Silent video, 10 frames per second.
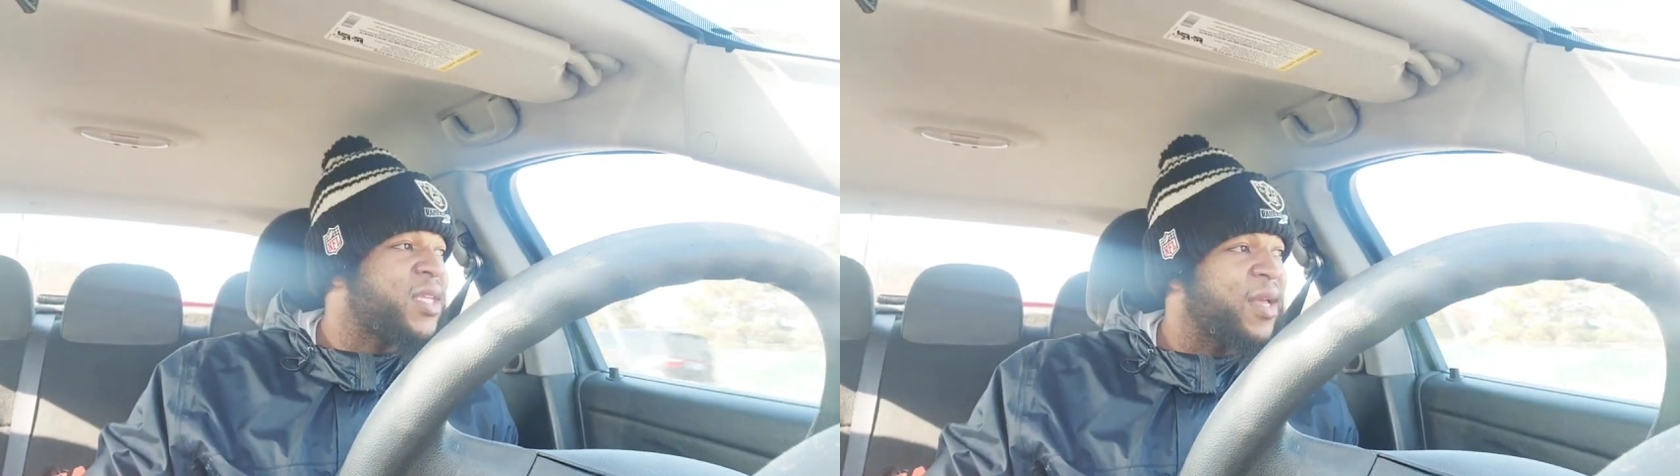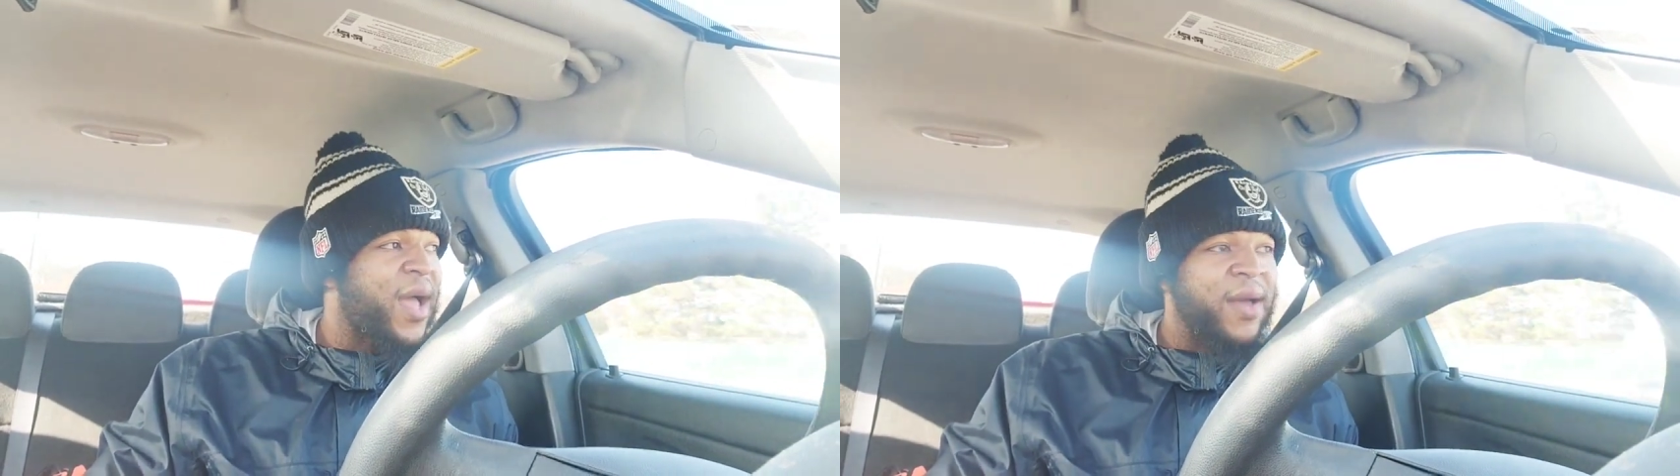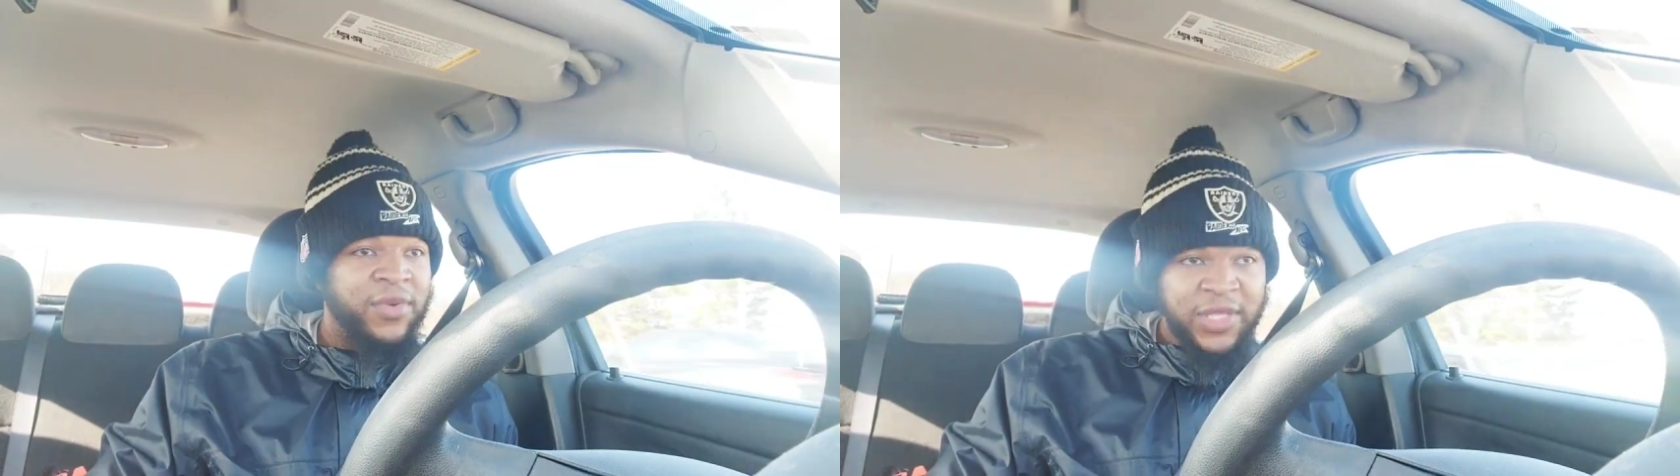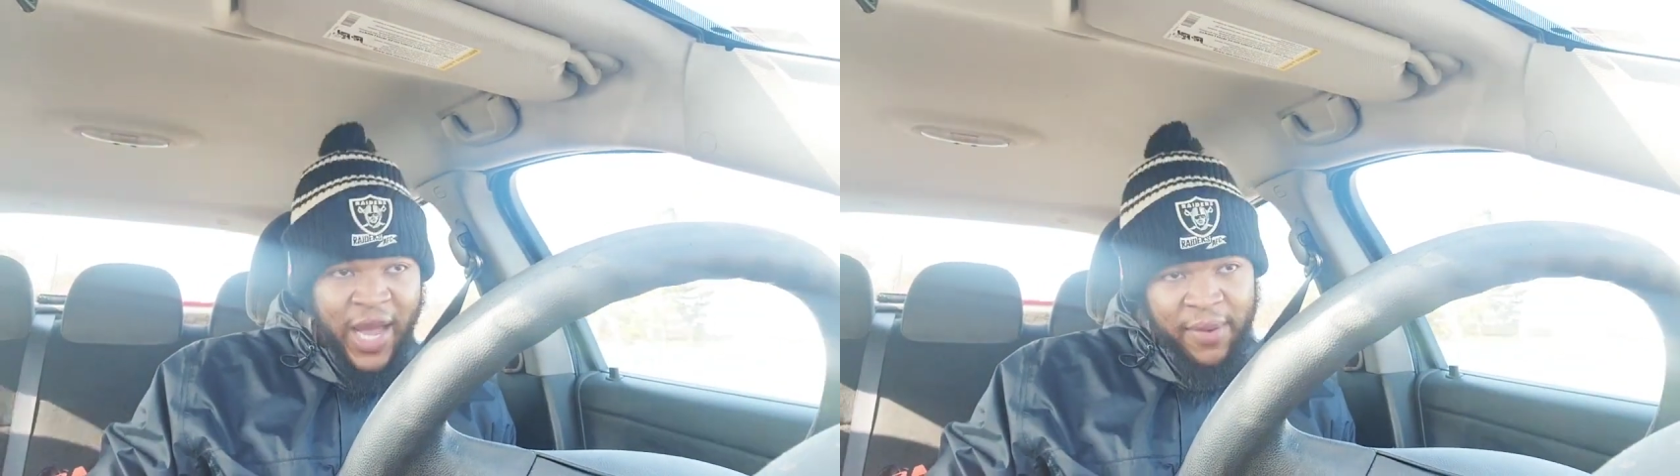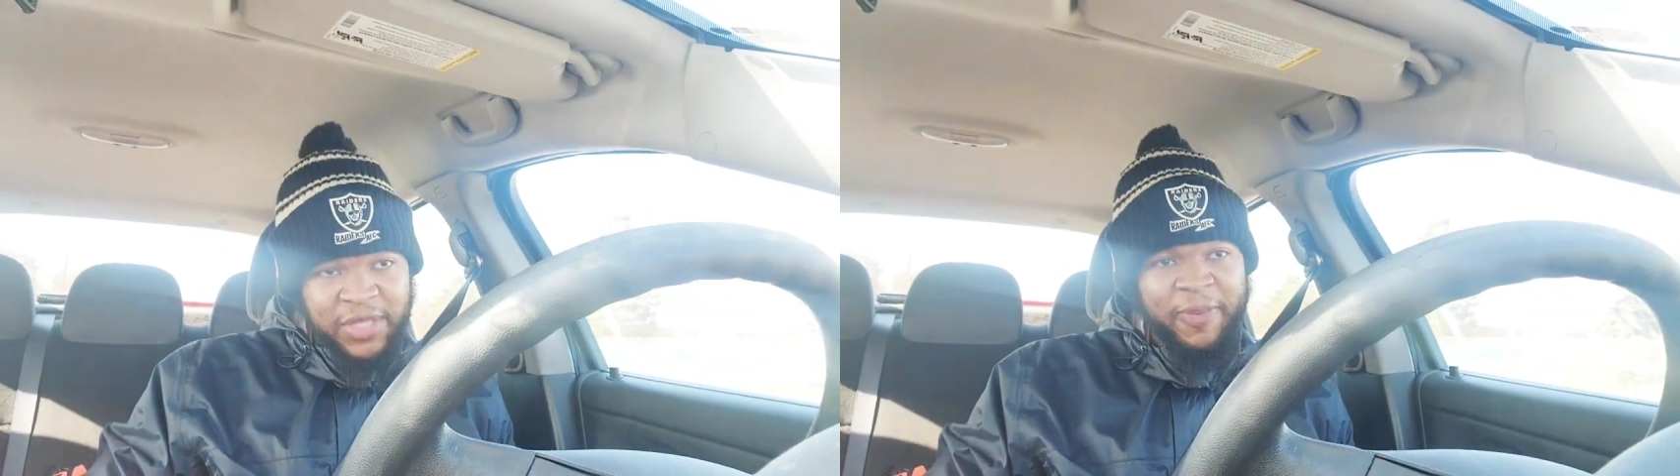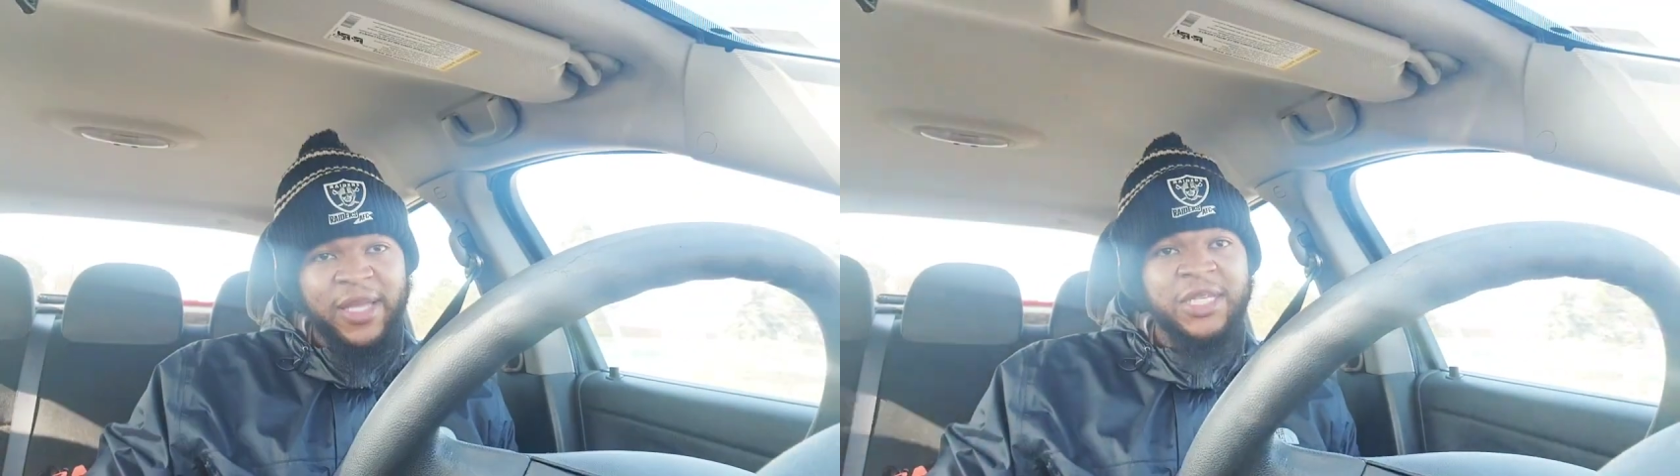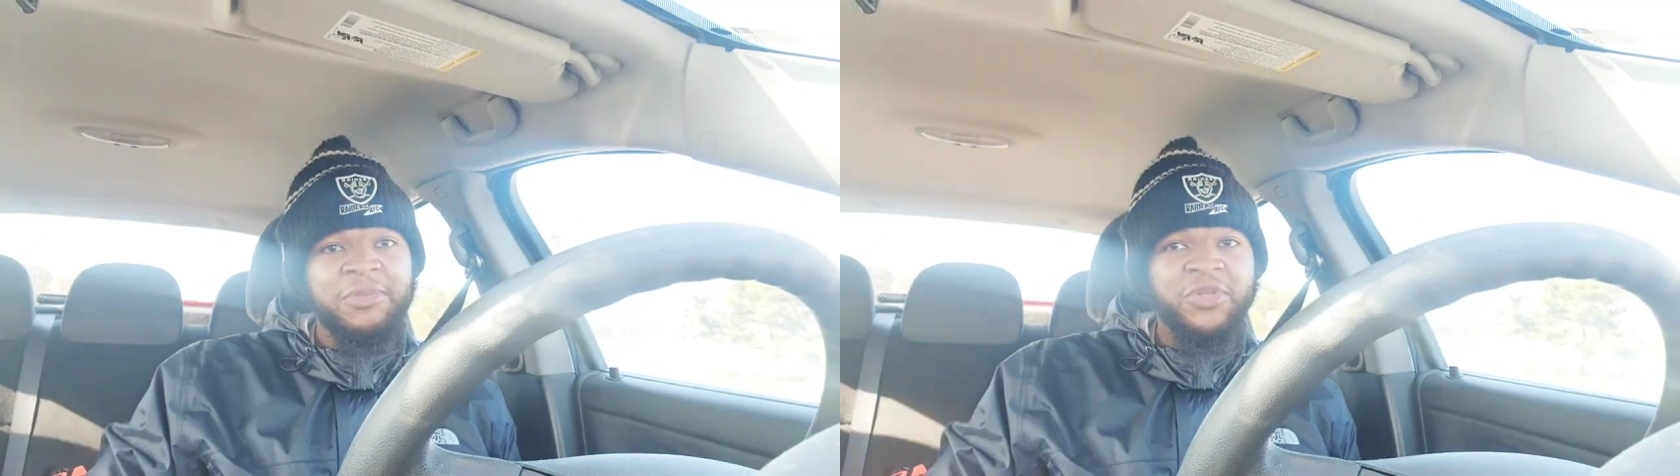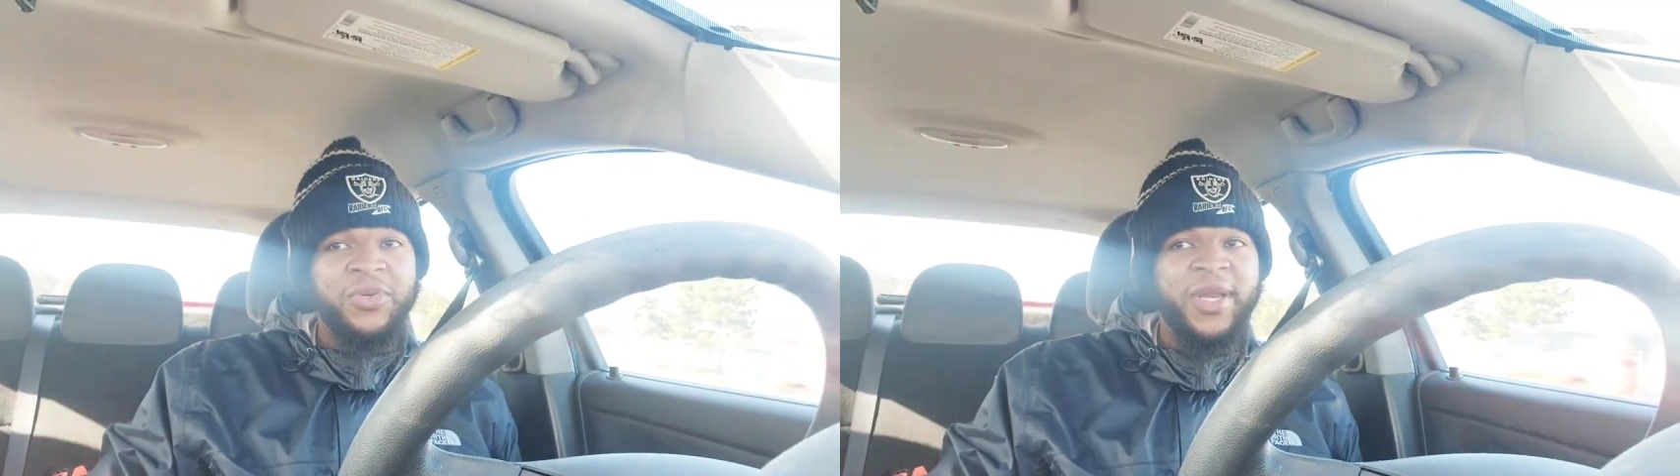Tank, I, res I respect
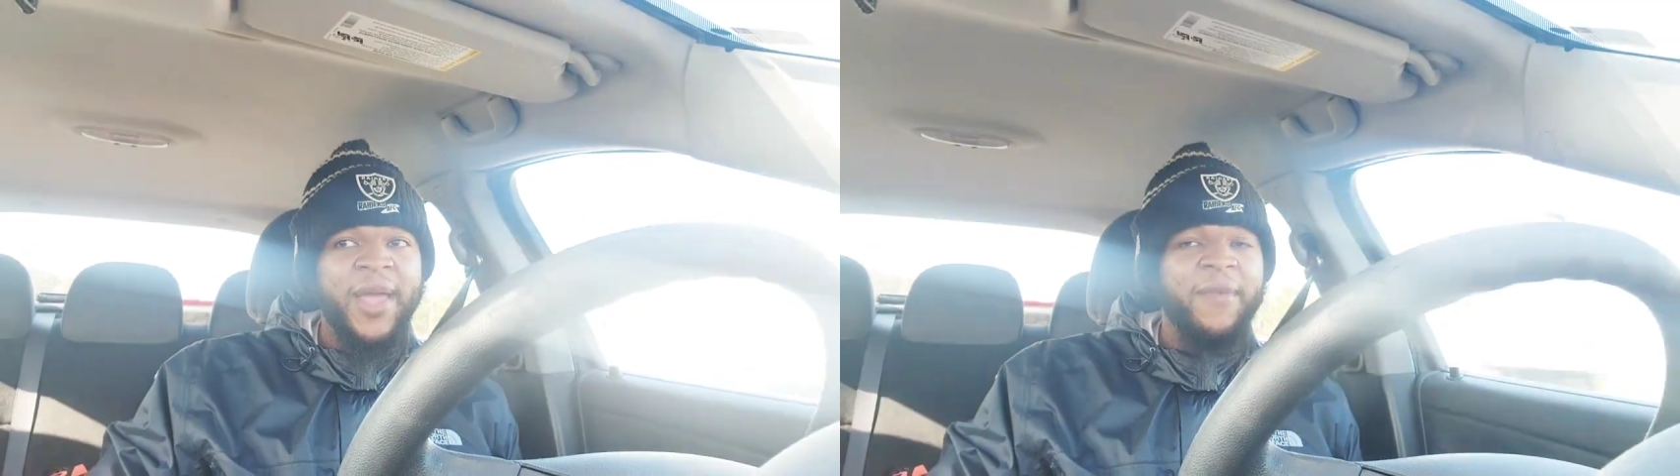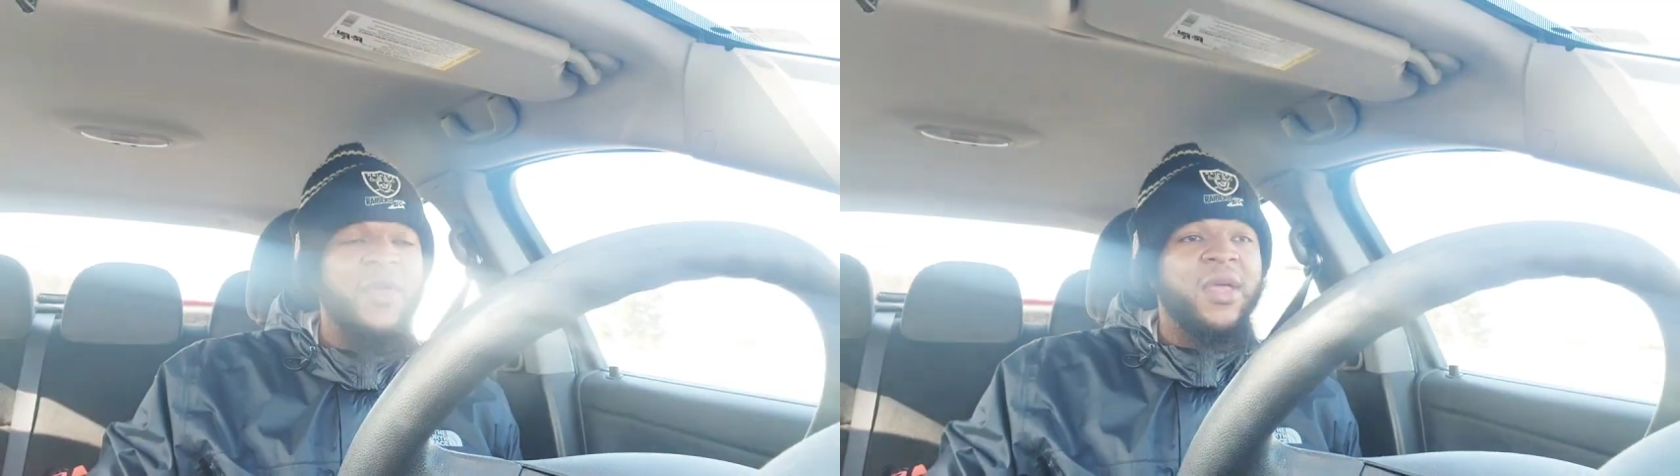him doing that.